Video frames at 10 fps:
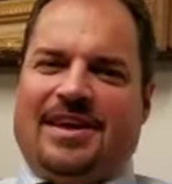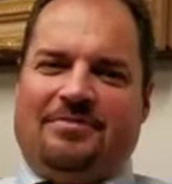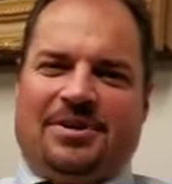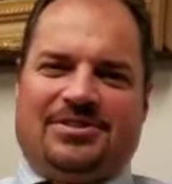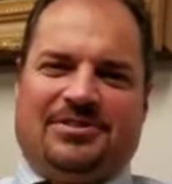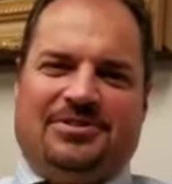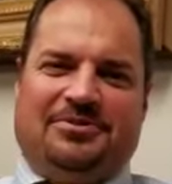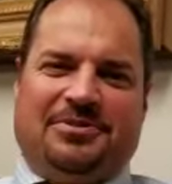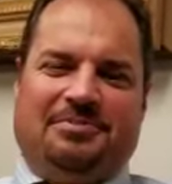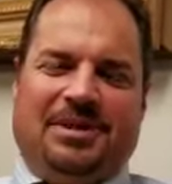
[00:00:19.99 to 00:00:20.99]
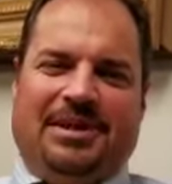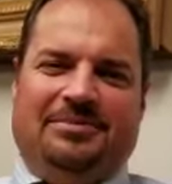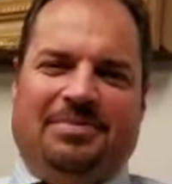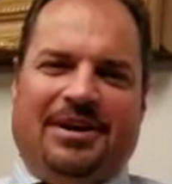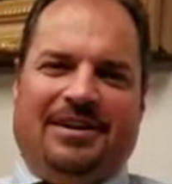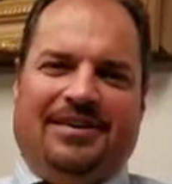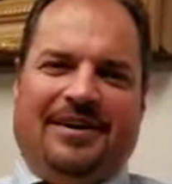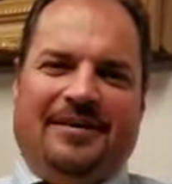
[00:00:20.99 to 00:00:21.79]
have much to do with me, but